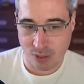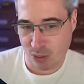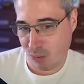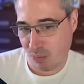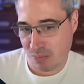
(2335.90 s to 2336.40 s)

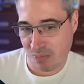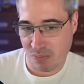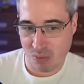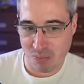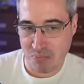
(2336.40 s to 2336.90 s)
which
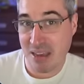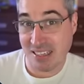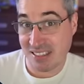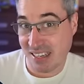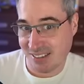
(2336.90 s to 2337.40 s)

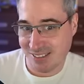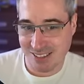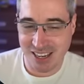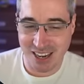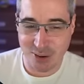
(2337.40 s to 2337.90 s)
makes
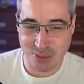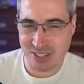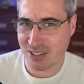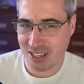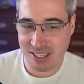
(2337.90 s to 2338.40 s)
sense, we're
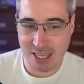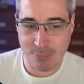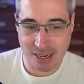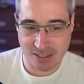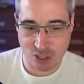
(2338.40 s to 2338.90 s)
still going to
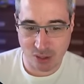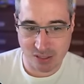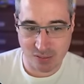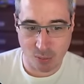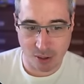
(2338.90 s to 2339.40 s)
keep it as a
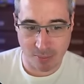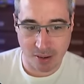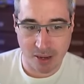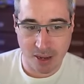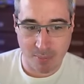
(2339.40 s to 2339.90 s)

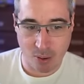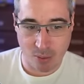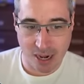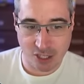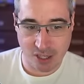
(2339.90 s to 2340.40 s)
transform,
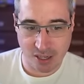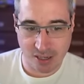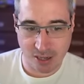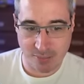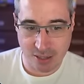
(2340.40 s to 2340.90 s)
but we're actually going
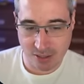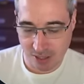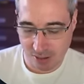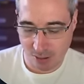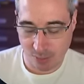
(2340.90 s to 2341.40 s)
to come down
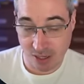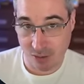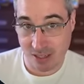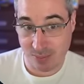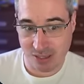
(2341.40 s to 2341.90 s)
here and we're going
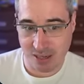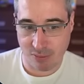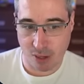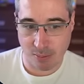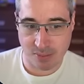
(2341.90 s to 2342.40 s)
to create
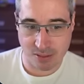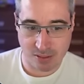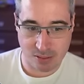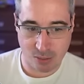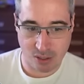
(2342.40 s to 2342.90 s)

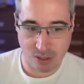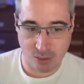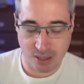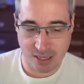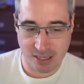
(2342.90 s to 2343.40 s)
keyframes. So we're going
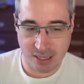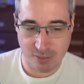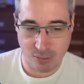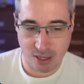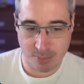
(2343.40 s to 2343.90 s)
to do a
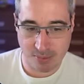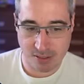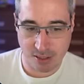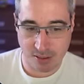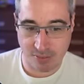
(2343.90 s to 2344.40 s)

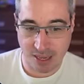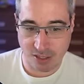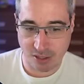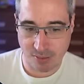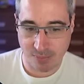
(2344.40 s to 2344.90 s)
keyframes of
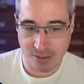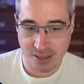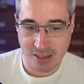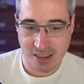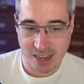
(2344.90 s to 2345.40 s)
enter
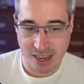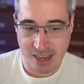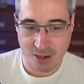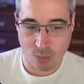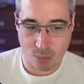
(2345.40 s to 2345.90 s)

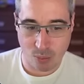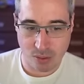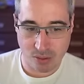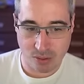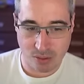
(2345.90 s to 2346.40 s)
and
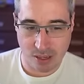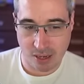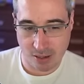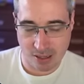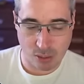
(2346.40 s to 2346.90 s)
we'll
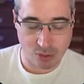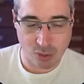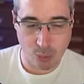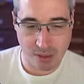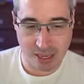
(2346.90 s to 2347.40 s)

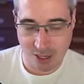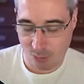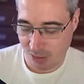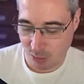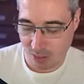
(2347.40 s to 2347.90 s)
duplicate
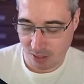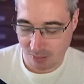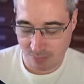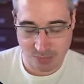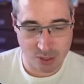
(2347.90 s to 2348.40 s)
it once we're
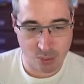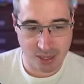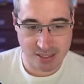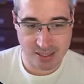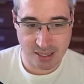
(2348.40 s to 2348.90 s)
done. So
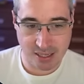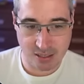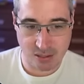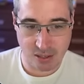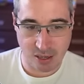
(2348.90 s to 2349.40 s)
we can
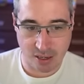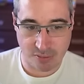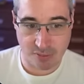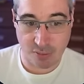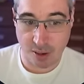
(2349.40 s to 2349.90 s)
say
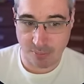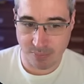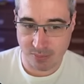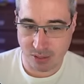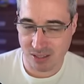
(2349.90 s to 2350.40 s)

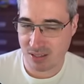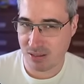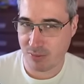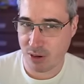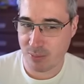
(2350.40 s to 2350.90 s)
from, so the
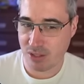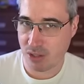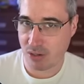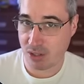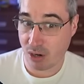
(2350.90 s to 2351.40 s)
from
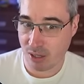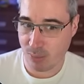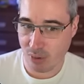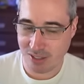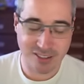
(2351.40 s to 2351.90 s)
is your
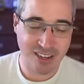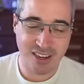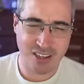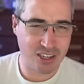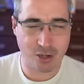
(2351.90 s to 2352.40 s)
starting point.
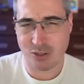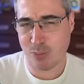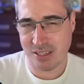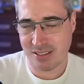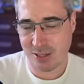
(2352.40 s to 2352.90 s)
It could also
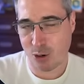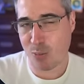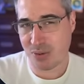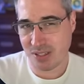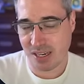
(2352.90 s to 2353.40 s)
be a
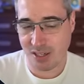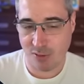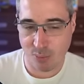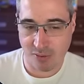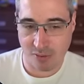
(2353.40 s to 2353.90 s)
0%
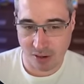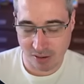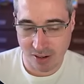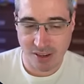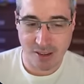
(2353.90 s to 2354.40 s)
if you'd
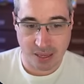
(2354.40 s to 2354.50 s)
prefer.